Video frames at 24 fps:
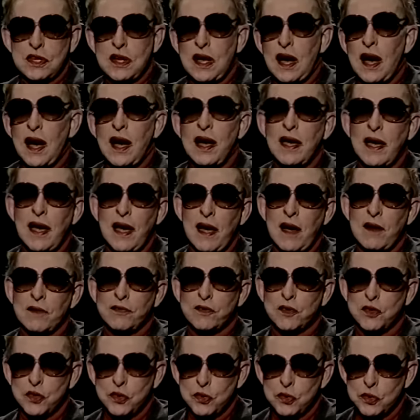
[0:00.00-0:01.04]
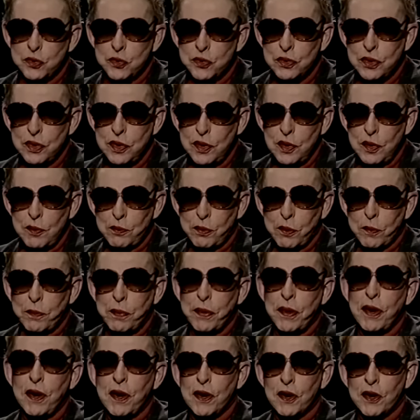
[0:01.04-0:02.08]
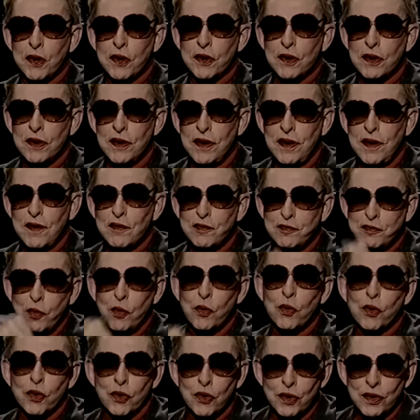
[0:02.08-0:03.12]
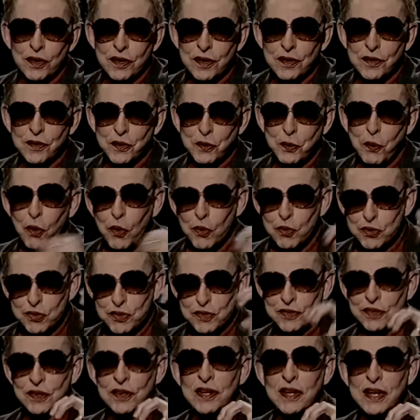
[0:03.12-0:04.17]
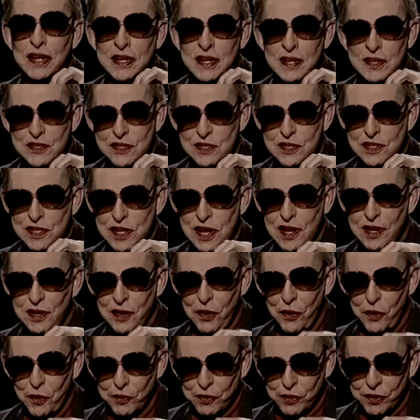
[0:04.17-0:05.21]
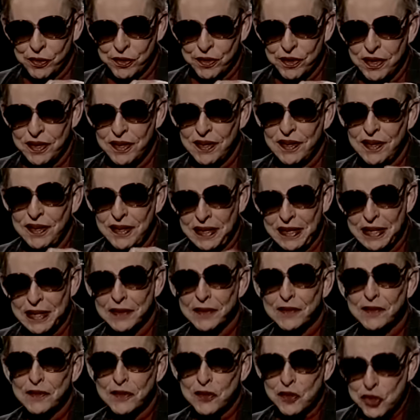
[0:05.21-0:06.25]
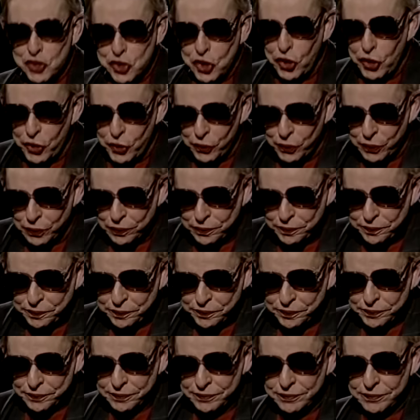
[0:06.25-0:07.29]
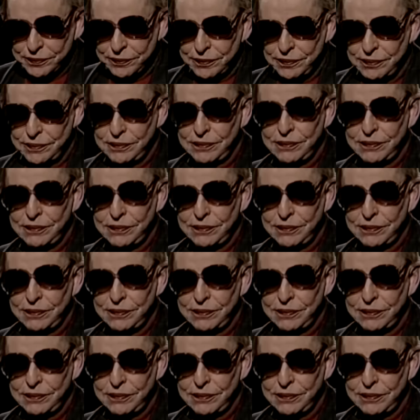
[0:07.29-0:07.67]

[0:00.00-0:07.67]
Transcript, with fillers: is, you see, I have to prepare for quote the ladies that right. take over in the show. Right.